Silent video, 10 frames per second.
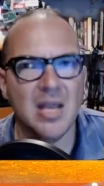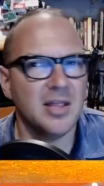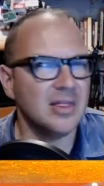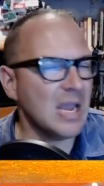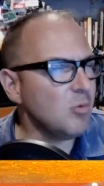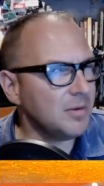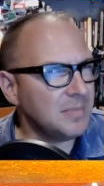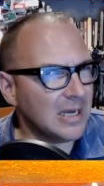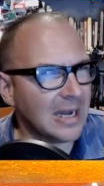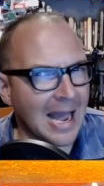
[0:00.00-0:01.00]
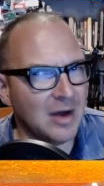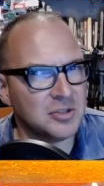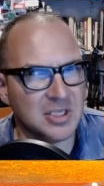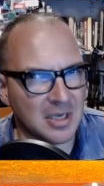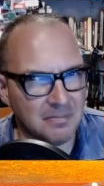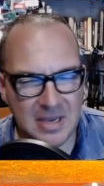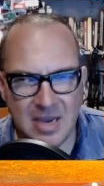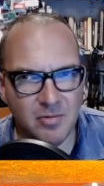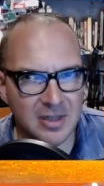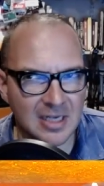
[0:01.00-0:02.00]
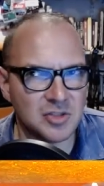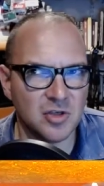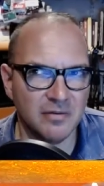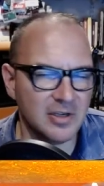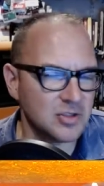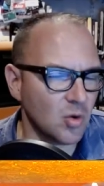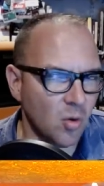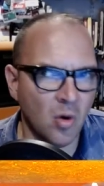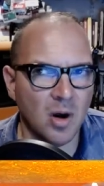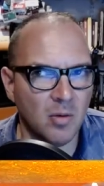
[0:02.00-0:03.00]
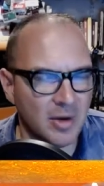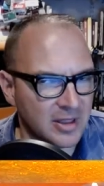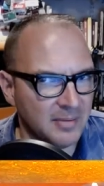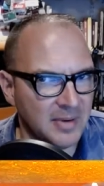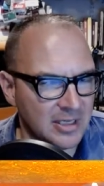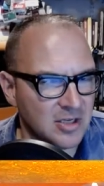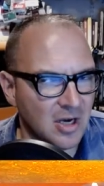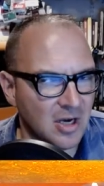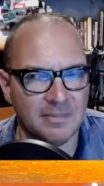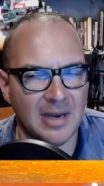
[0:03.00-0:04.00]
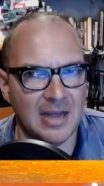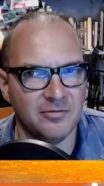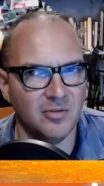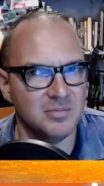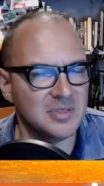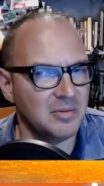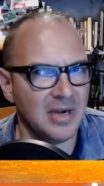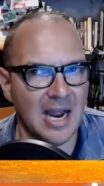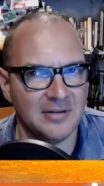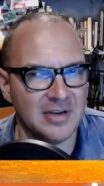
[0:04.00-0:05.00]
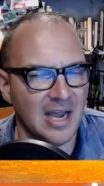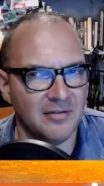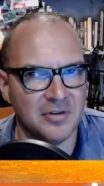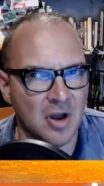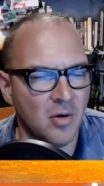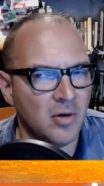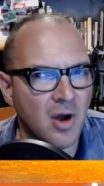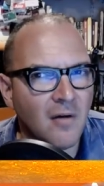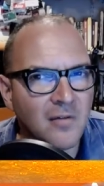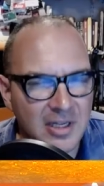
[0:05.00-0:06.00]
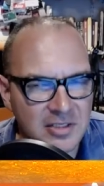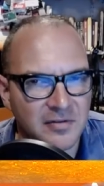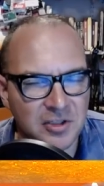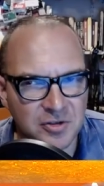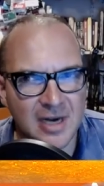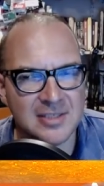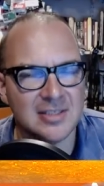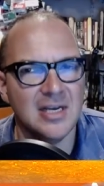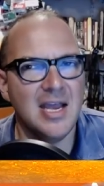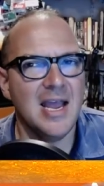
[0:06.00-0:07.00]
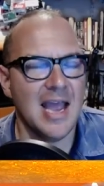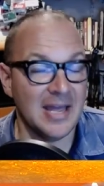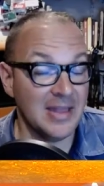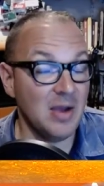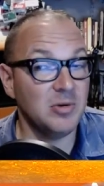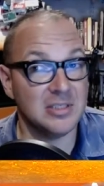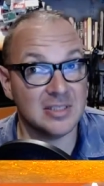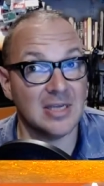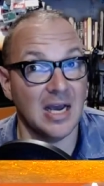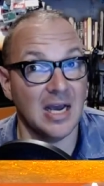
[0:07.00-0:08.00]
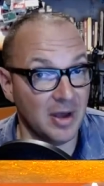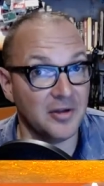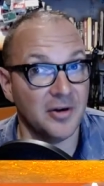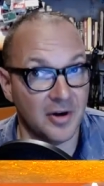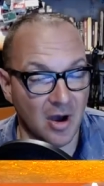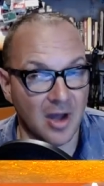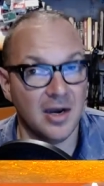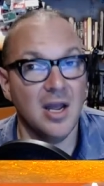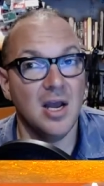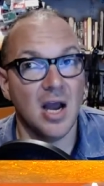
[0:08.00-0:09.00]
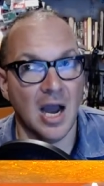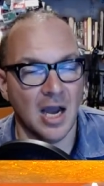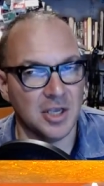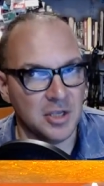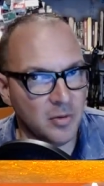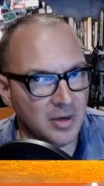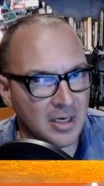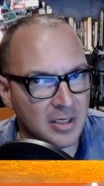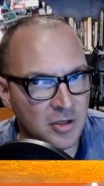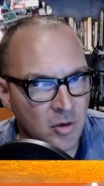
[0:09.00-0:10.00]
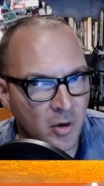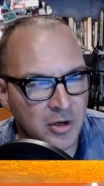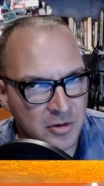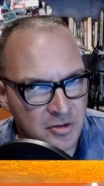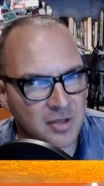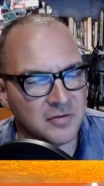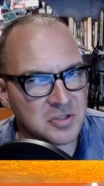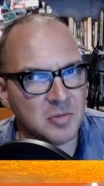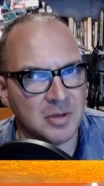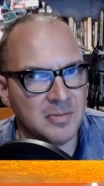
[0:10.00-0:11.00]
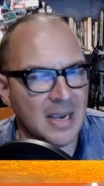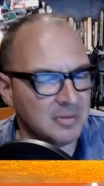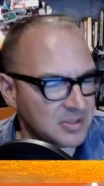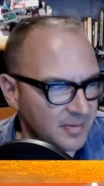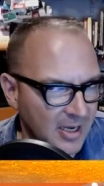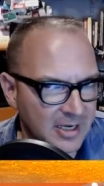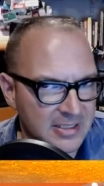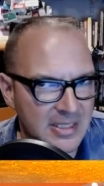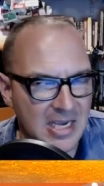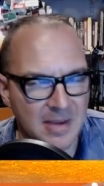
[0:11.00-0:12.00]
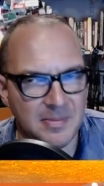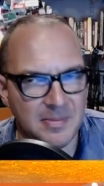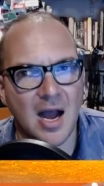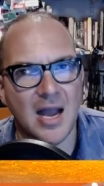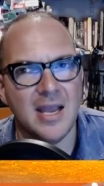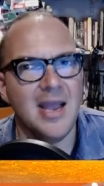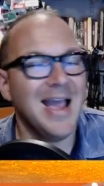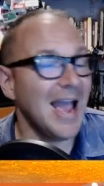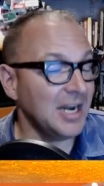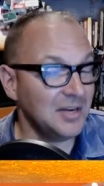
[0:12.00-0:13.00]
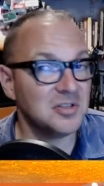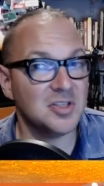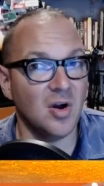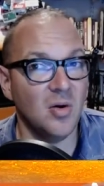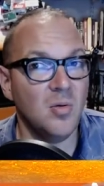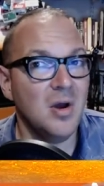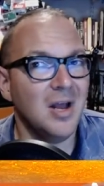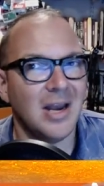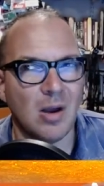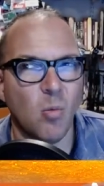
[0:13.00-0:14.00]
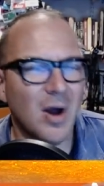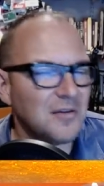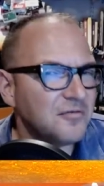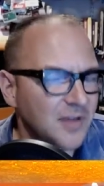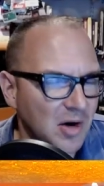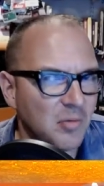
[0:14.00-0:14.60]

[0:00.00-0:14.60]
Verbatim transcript: They wouldn't be allowed to compete with that service or with the big dominant platforms. They would have to have no conflicts of interest. And they would decide whether or not your new service would be able to plug into the API, and if so, like what a fair